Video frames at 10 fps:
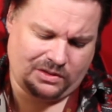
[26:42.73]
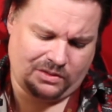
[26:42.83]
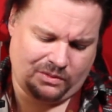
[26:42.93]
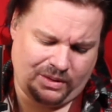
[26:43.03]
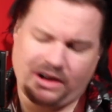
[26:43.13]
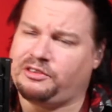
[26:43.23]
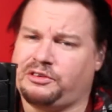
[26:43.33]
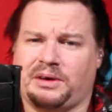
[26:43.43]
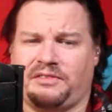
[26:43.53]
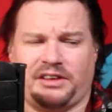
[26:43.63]
we can't do
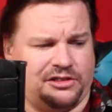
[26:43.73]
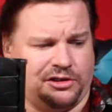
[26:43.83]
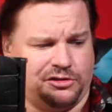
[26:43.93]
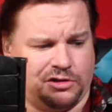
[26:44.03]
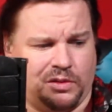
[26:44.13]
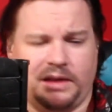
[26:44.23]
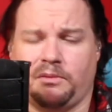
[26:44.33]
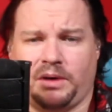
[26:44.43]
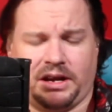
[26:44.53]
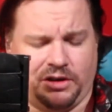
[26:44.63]
anything to control it.
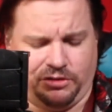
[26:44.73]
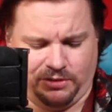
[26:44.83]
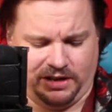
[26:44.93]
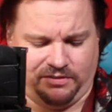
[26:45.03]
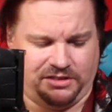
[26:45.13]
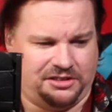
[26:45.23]
We can't do anything